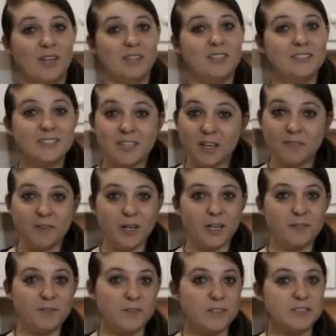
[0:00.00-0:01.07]
This is our
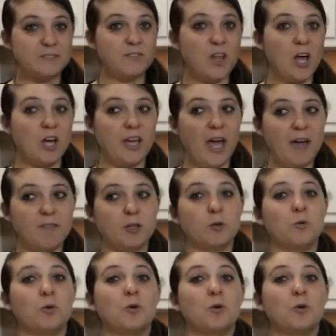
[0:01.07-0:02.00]
very first vlog ever.